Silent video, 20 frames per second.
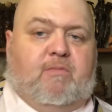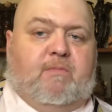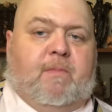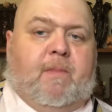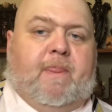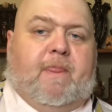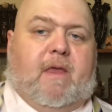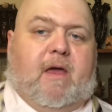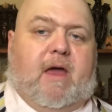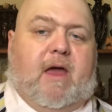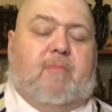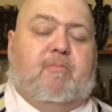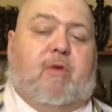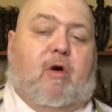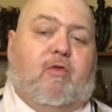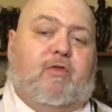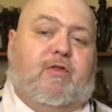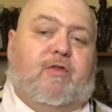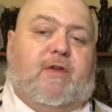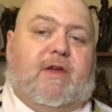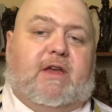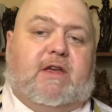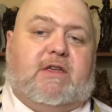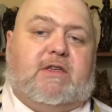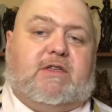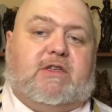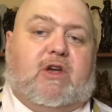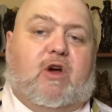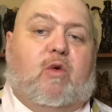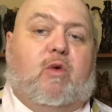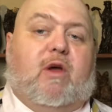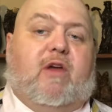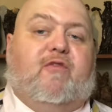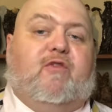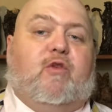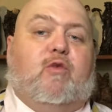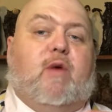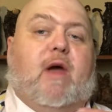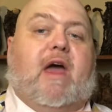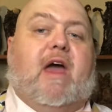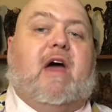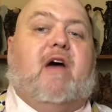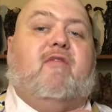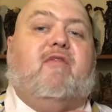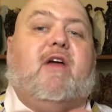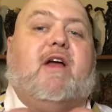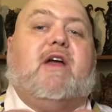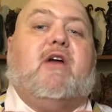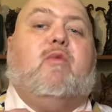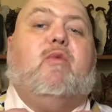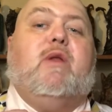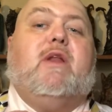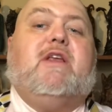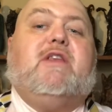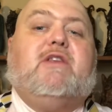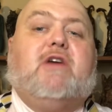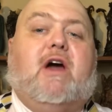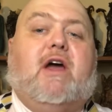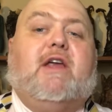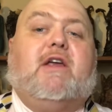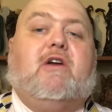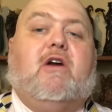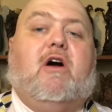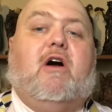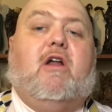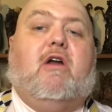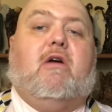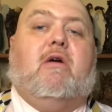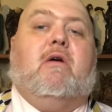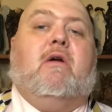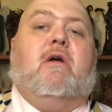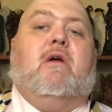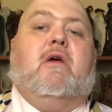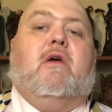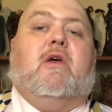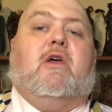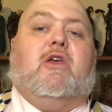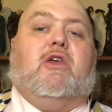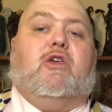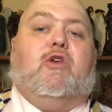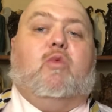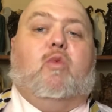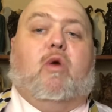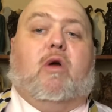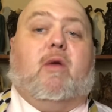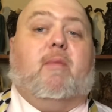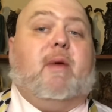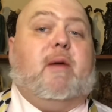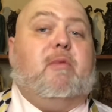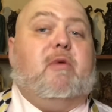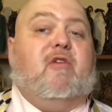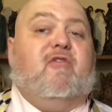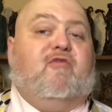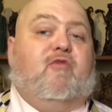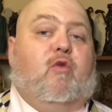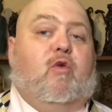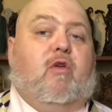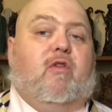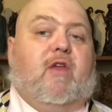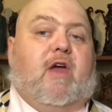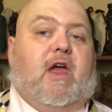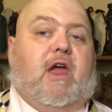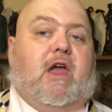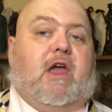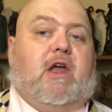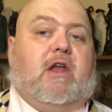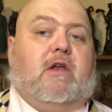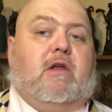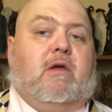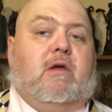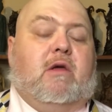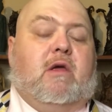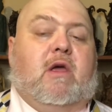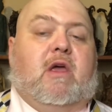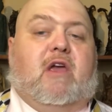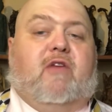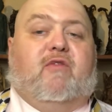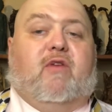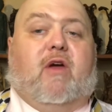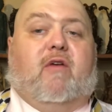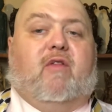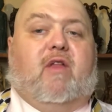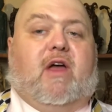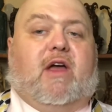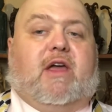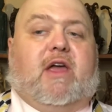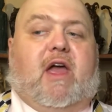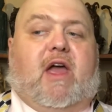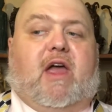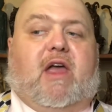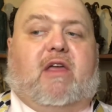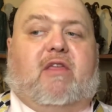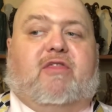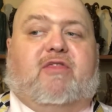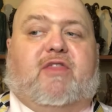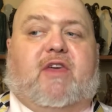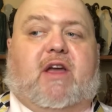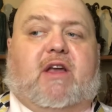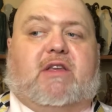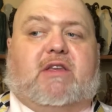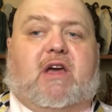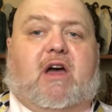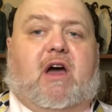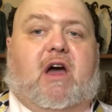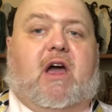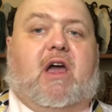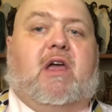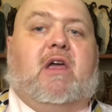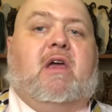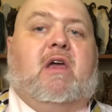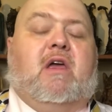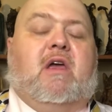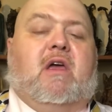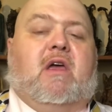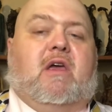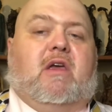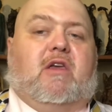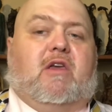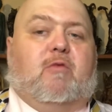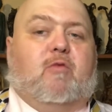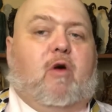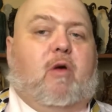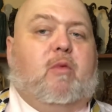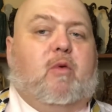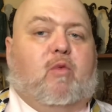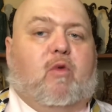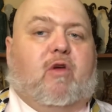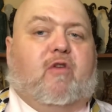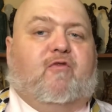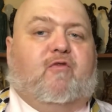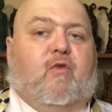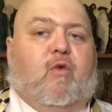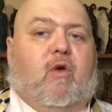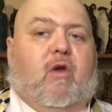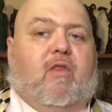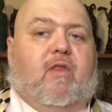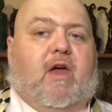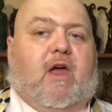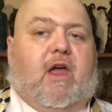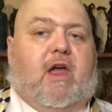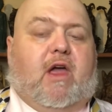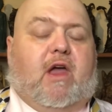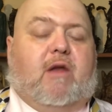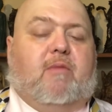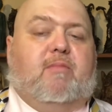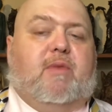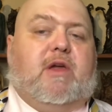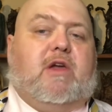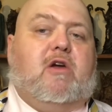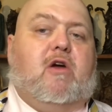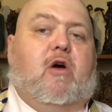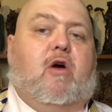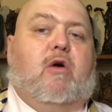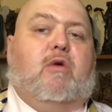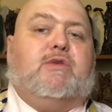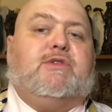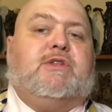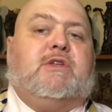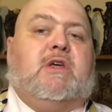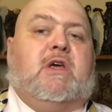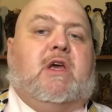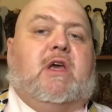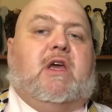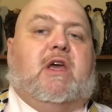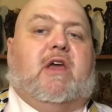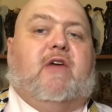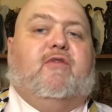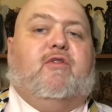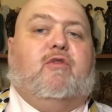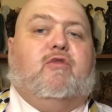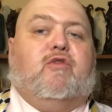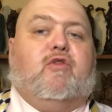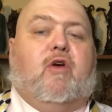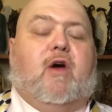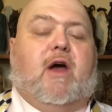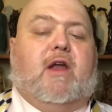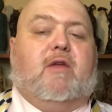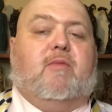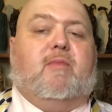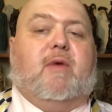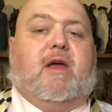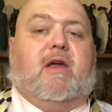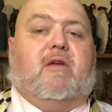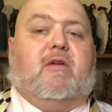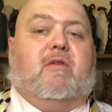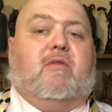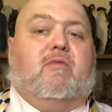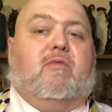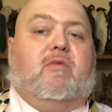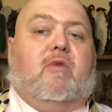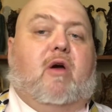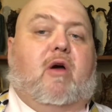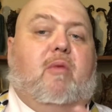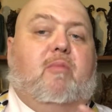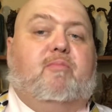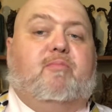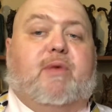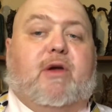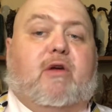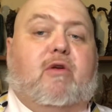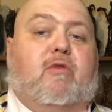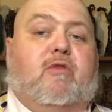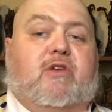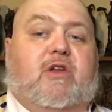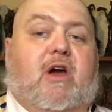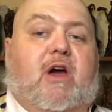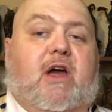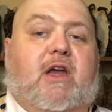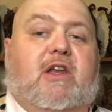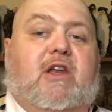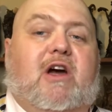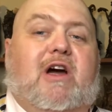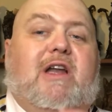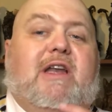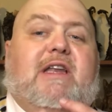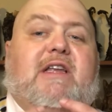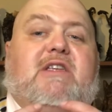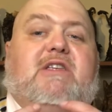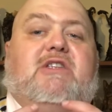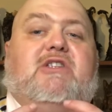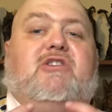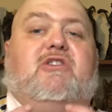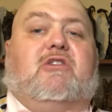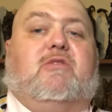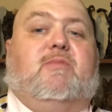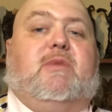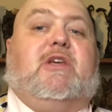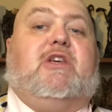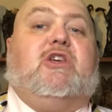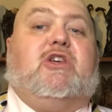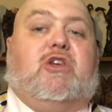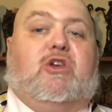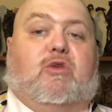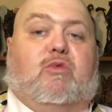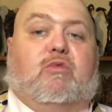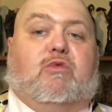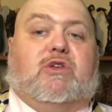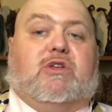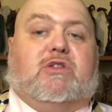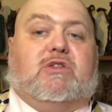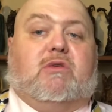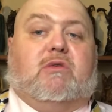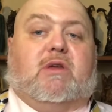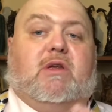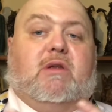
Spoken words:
And both of these, so if you have like a really tight collar, you want maybe a 4-in-the-hand. If you have like a thick tie, you probably want a 4-in-the-hand, because if you try to make a bigger tie knot, it's just going to be huge. It's going to,